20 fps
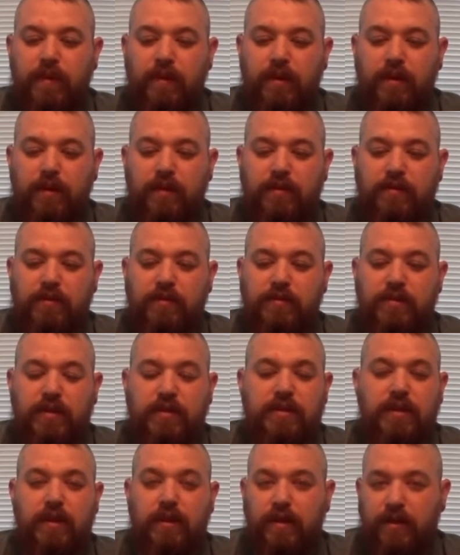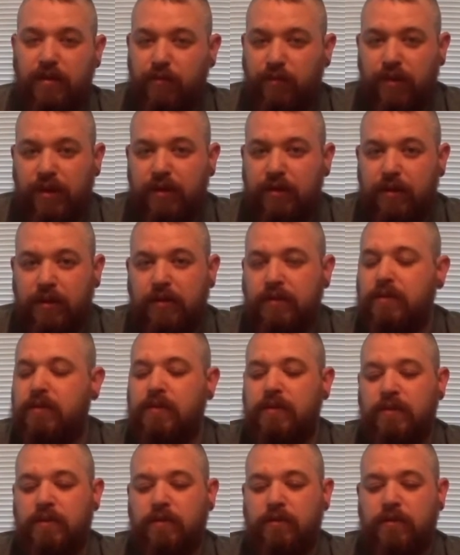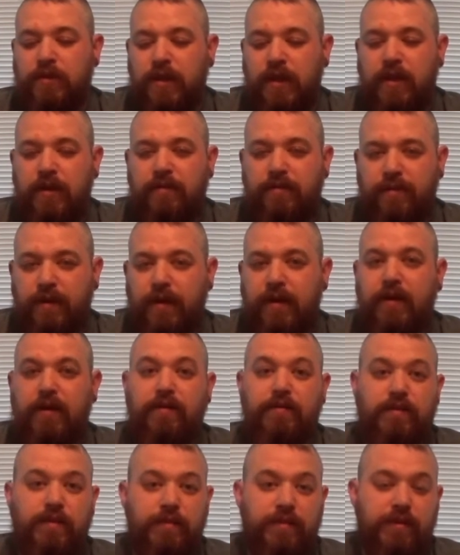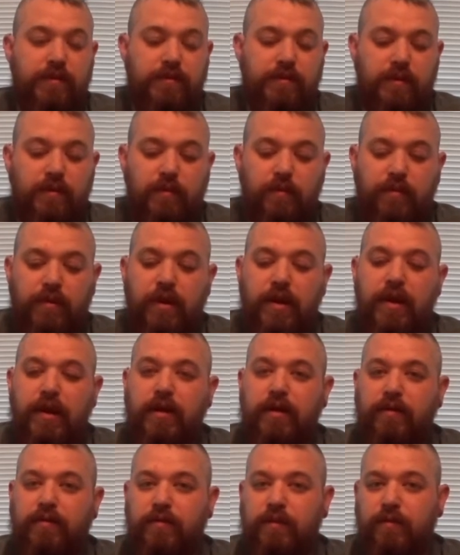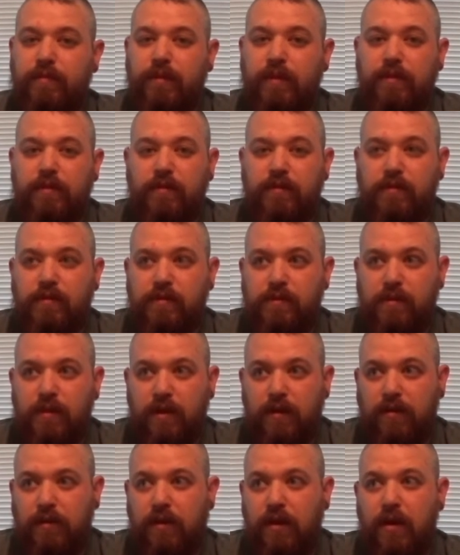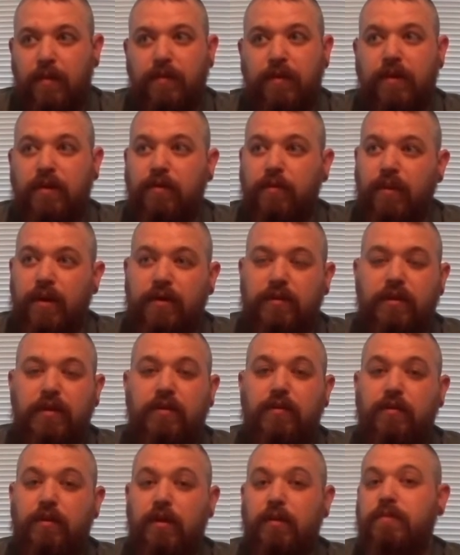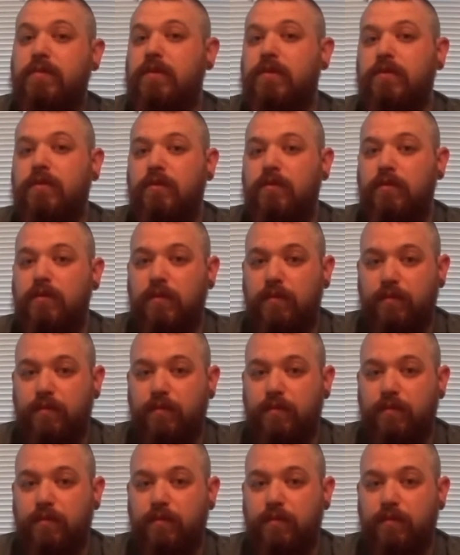It lets you suss out any weak links in your chain, find out if something's going to break, if something's not going to operate correctly or up to the